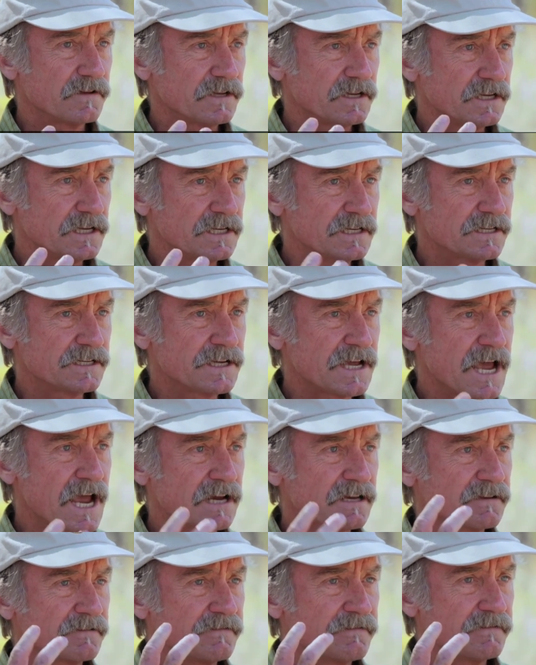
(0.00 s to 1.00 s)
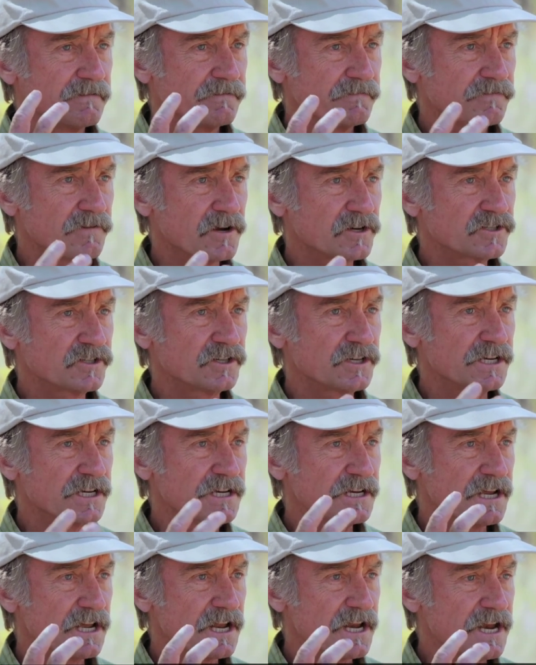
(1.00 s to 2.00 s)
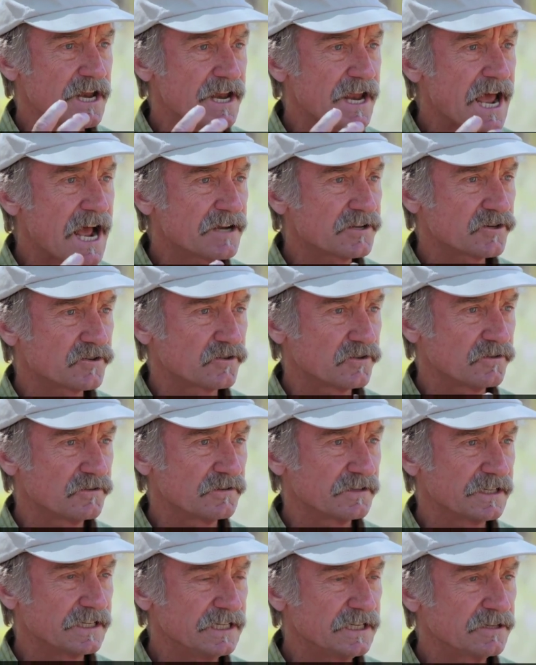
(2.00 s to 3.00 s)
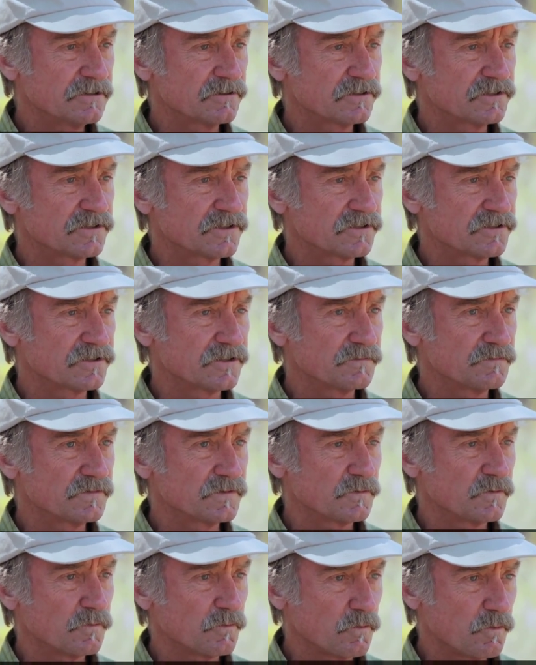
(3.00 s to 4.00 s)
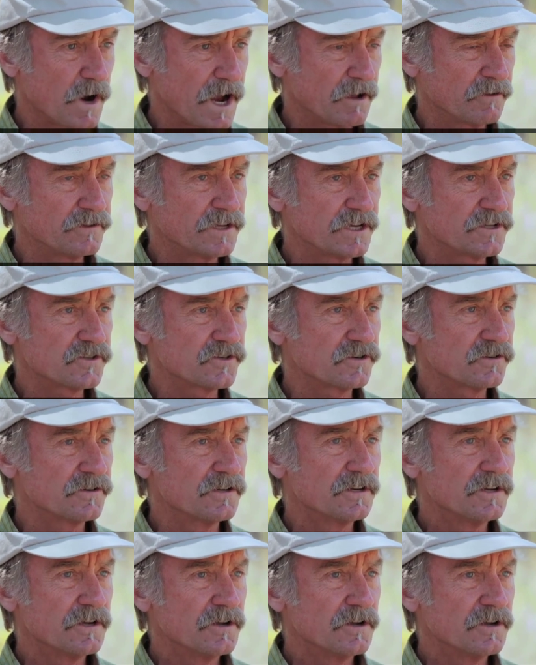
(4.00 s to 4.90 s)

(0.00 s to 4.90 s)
intact, functioning, natural ecosystems, wild nature,